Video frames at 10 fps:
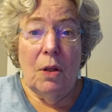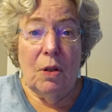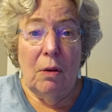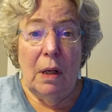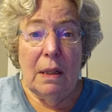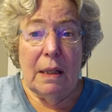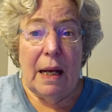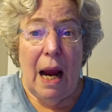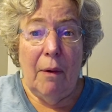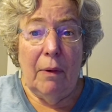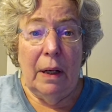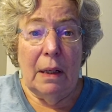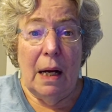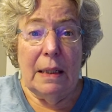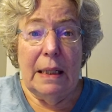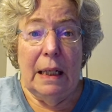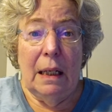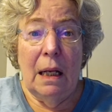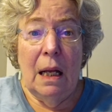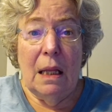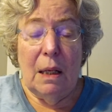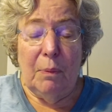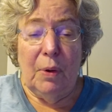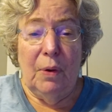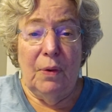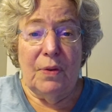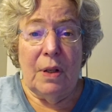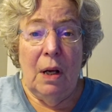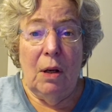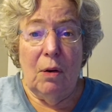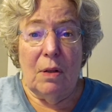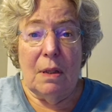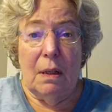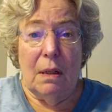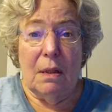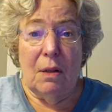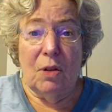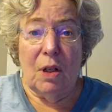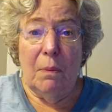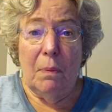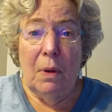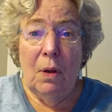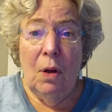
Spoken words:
do you need to carry an ID that proves your citizenship